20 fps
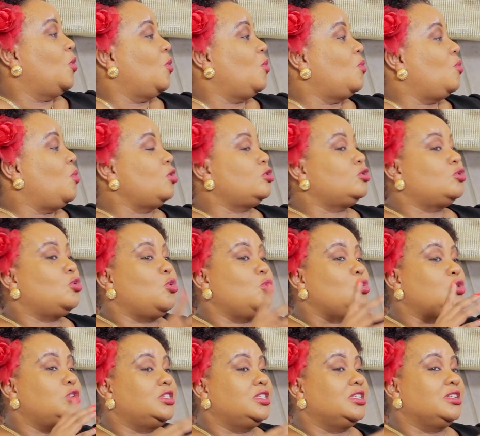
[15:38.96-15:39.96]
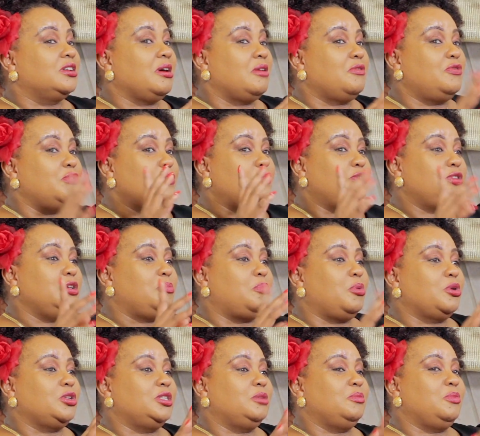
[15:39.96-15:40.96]
what could 50
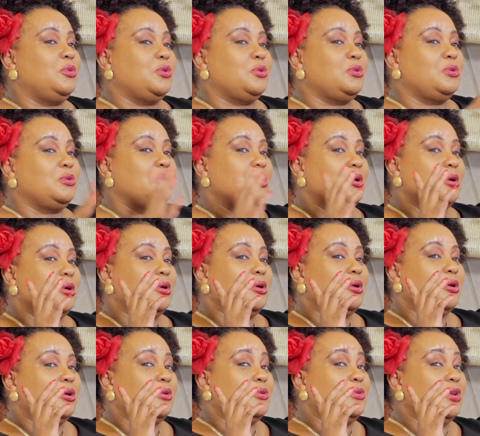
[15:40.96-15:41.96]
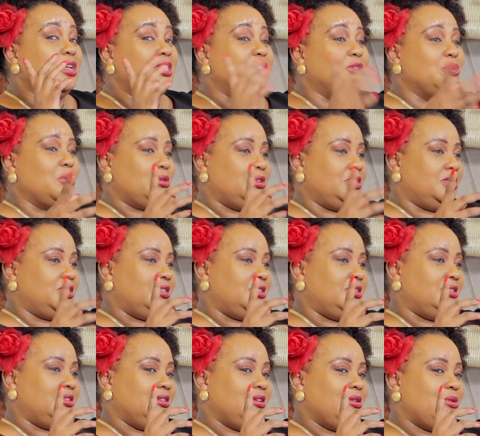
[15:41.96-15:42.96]
possible
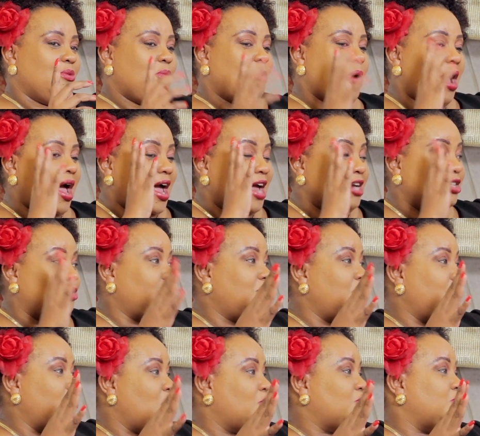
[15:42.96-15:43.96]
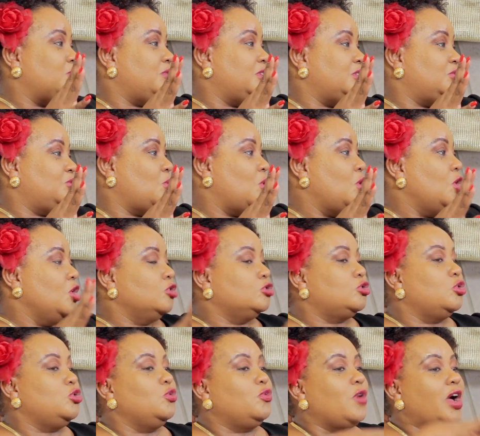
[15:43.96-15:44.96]
reasons why I shouldn't walk through this door.
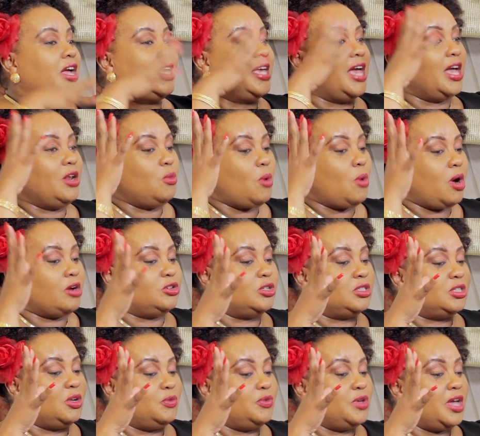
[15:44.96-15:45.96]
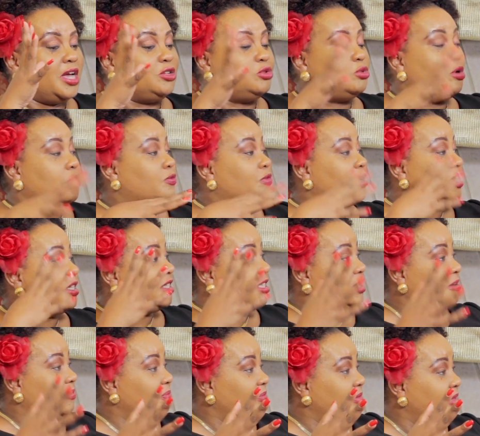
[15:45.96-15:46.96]
So you've again worked yourself here into a
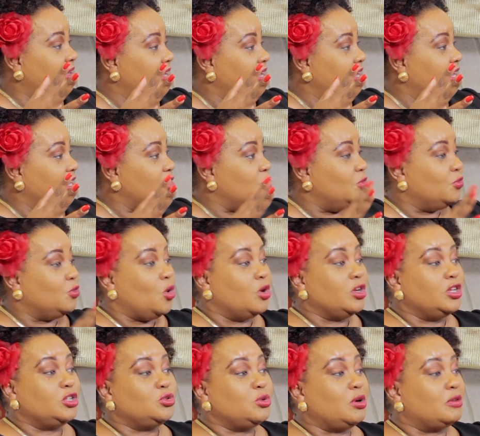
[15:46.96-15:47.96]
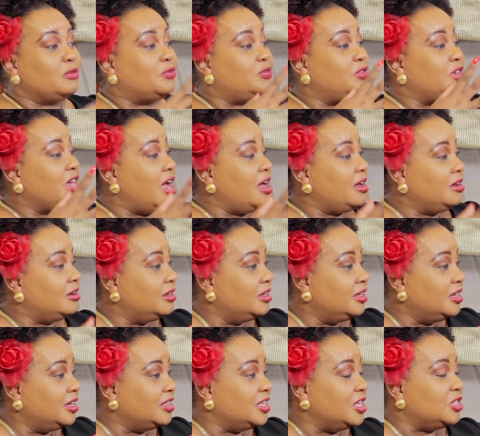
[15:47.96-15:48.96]
frenzy. You've gone into a fear.
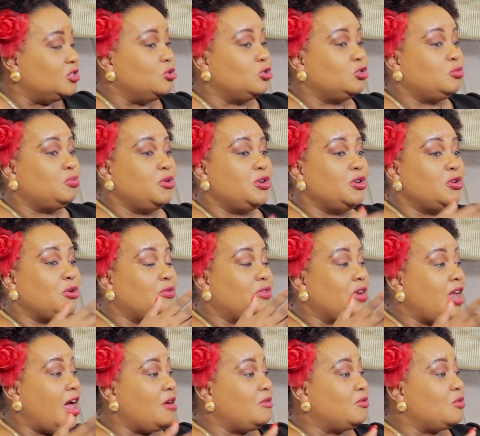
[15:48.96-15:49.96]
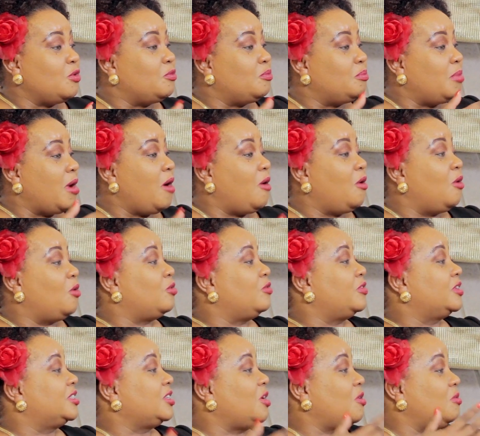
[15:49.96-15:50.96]
There's no spirit of love, of power, or of
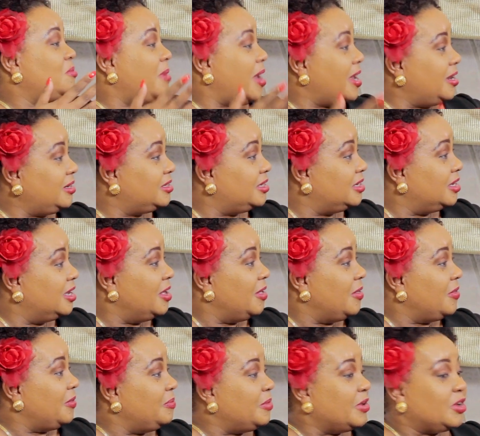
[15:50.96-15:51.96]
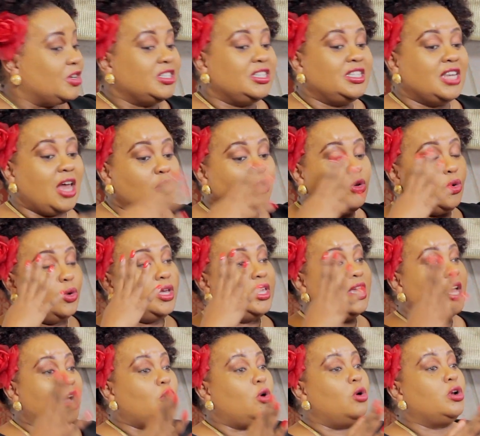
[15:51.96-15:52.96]
a sound mind. Because now you're
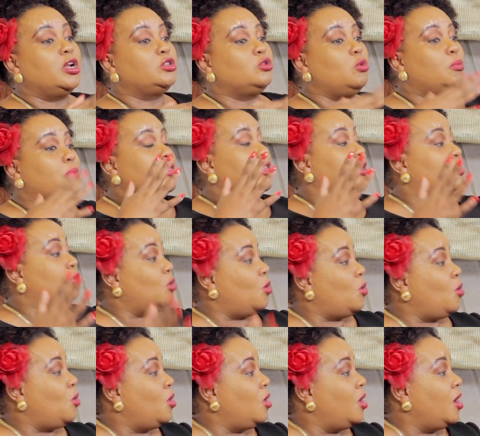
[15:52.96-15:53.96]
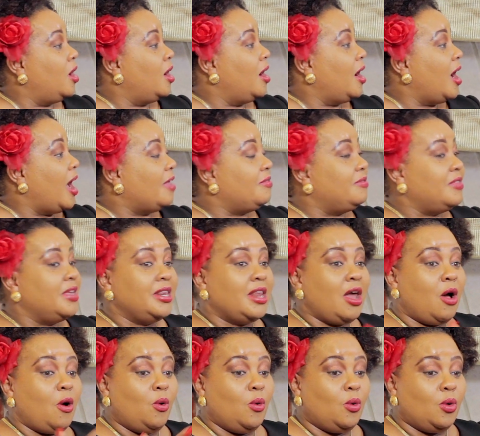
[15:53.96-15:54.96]
here, God has opened the door, and then
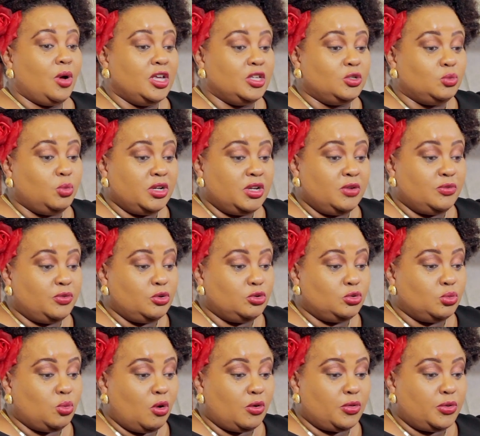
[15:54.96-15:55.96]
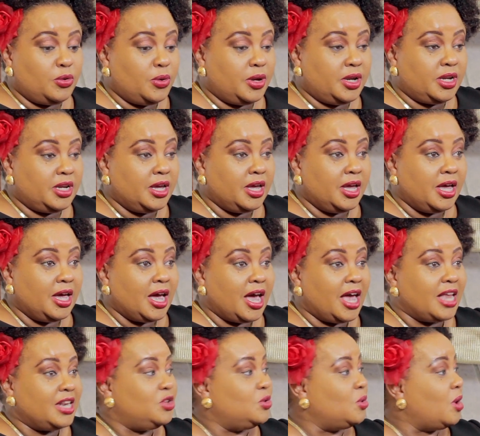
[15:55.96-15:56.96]
now he's waiting for you to walk through it,
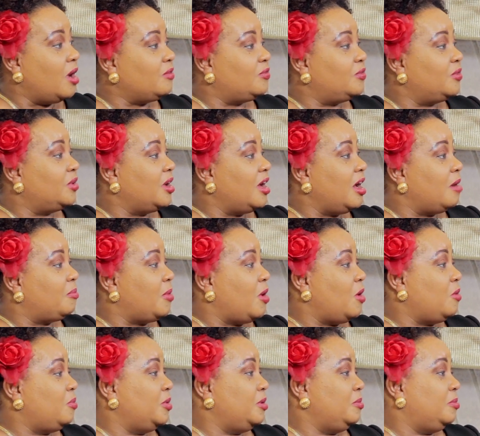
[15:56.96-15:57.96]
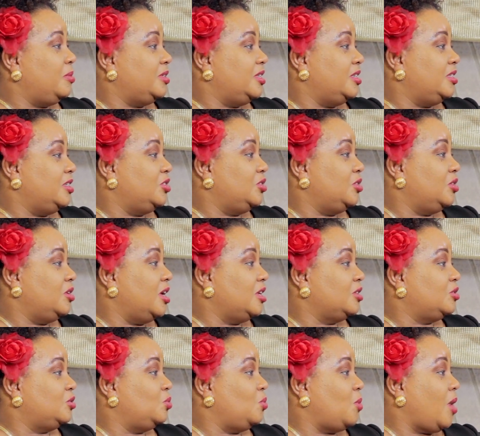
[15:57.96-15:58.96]
and you have a PowerPoint presentation
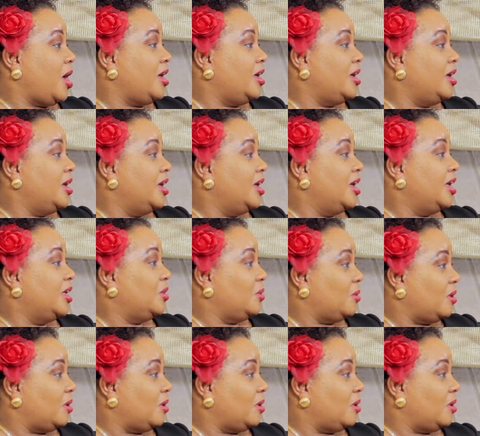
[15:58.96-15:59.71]
as to why you